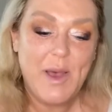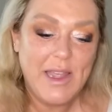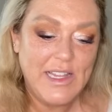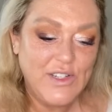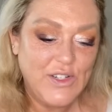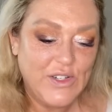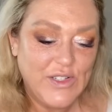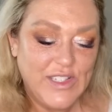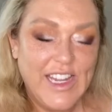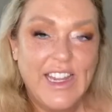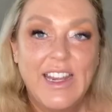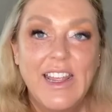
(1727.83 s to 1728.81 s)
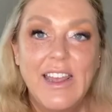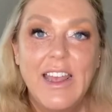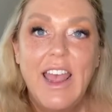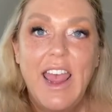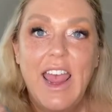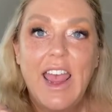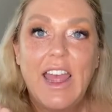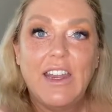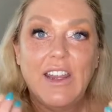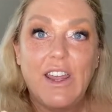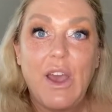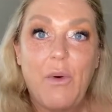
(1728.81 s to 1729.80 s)
into your skin
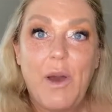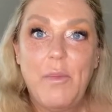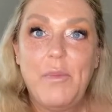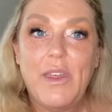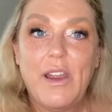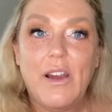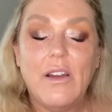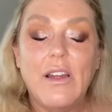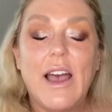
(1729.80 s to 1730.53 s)
and go up there.